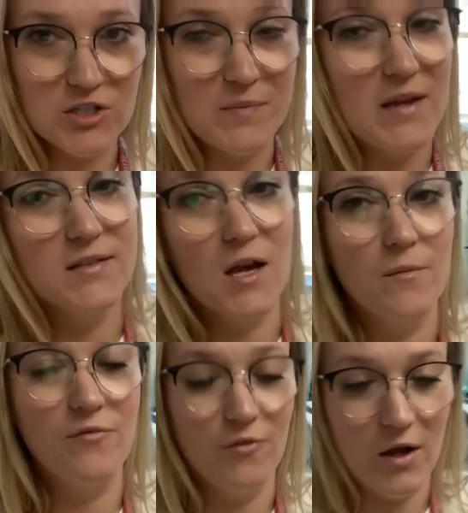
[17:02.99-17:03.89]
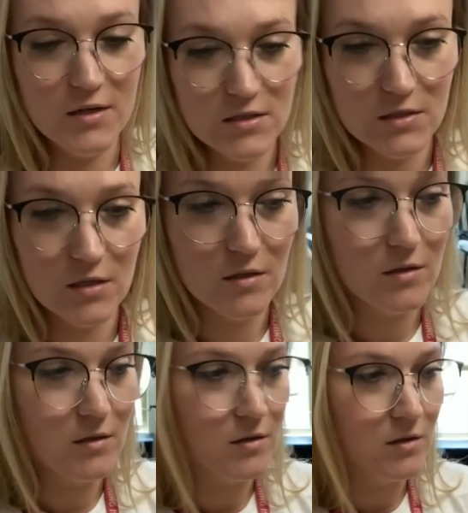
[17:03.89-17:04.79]
space up front.
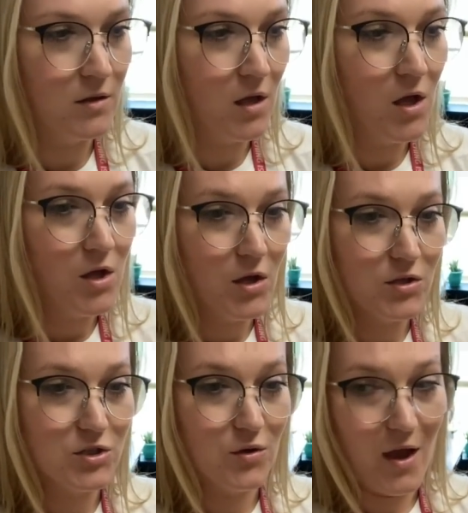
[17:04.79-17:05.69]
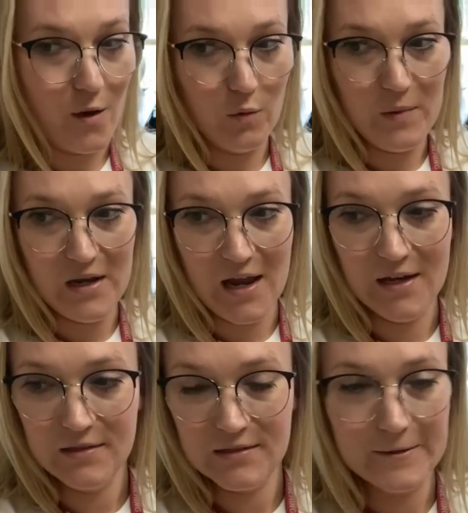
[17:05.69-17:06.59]
So that will be
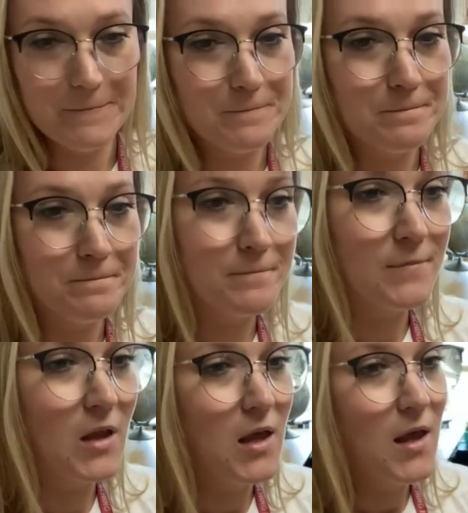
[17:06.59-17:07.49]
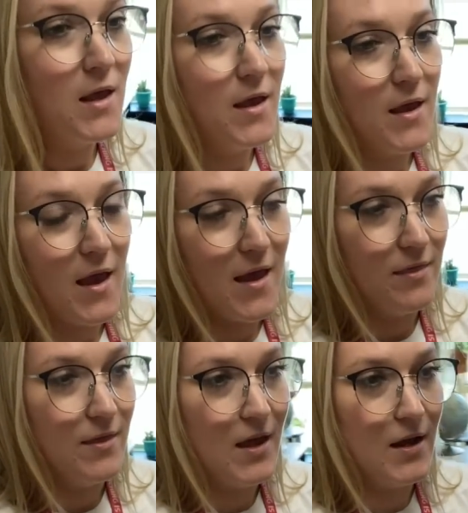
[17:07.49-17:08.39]
nice.
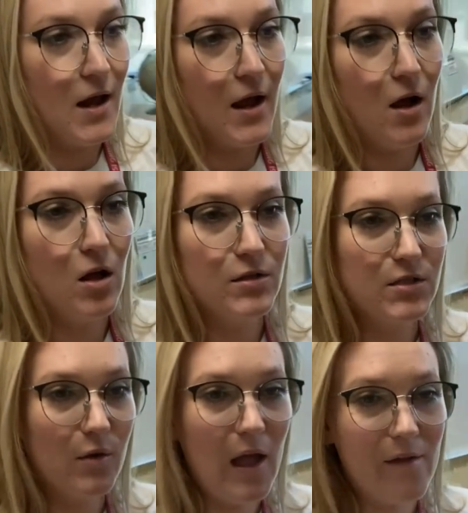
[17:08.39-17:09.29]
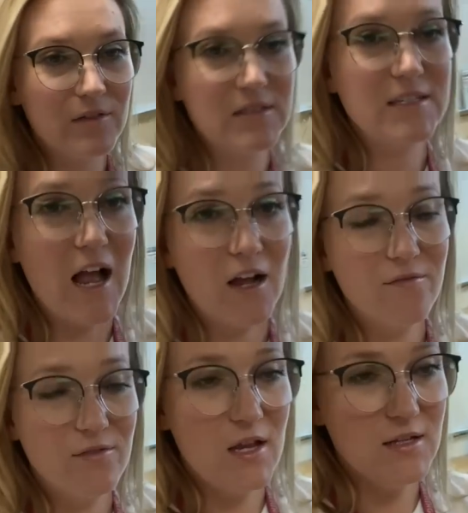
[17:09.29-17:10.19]
And then I also have a stack of
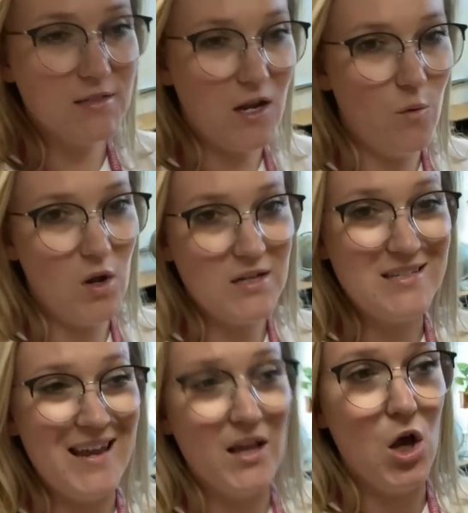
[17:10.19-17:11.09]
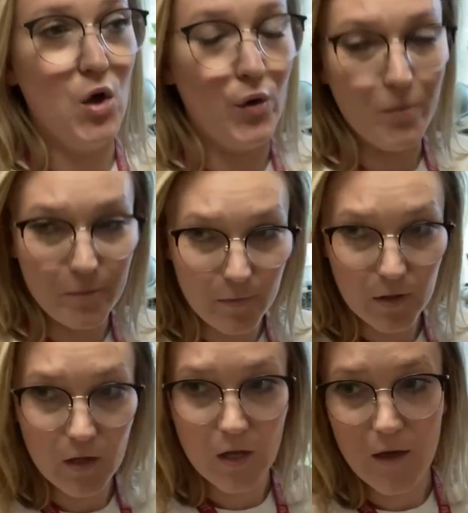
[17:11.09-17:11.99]
things that I wanna take home.
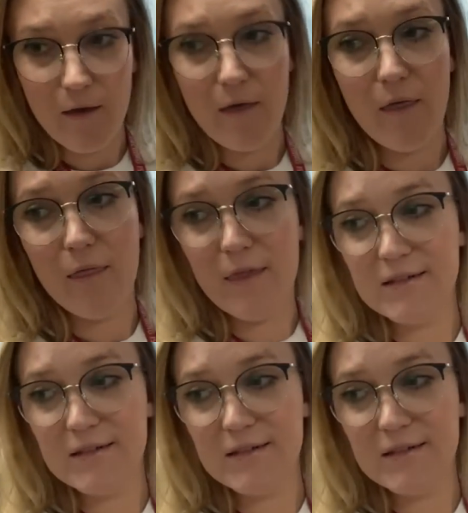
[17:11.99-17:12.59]
This